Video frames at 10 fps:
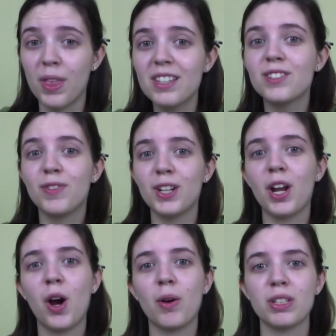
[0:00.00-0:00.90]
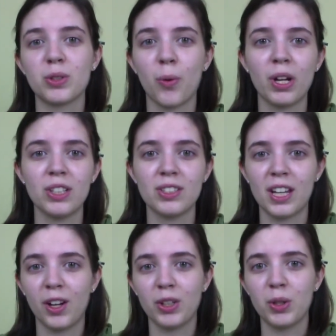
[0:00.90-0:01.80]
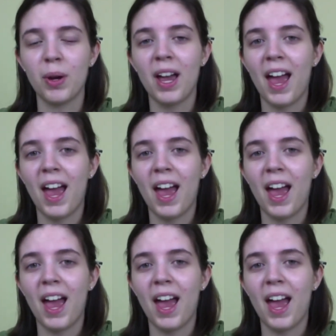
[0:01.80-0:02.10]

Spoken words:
This video is going to tell you